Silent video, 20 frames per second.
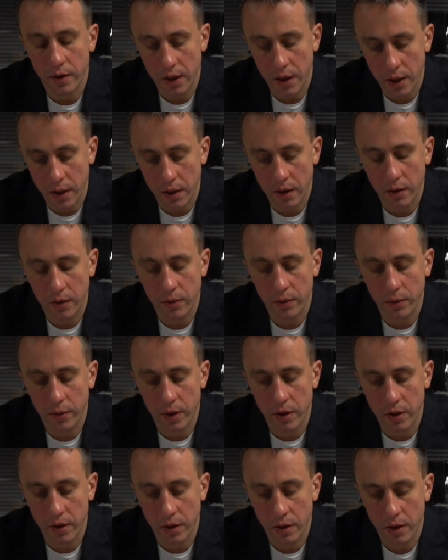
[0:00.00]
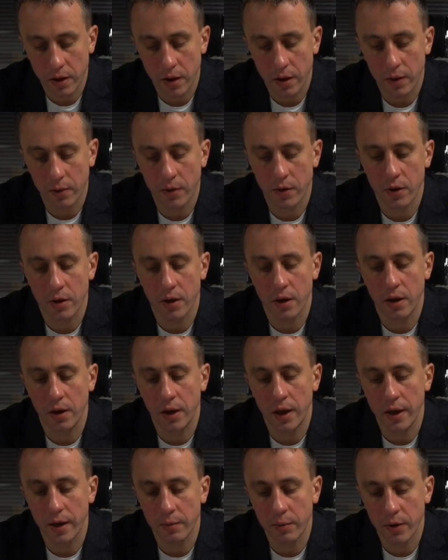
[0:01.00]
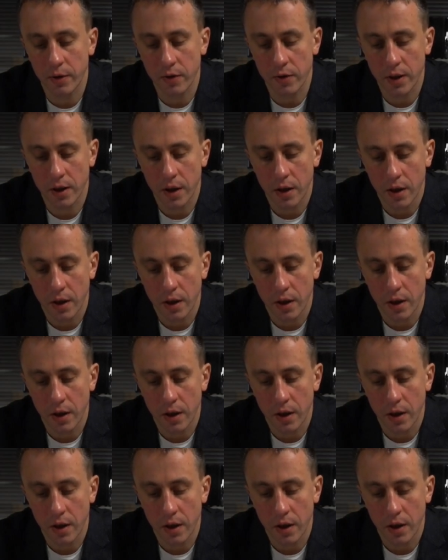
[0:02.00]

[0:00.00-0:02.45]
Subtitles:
Yeah, good question. The questions I like, because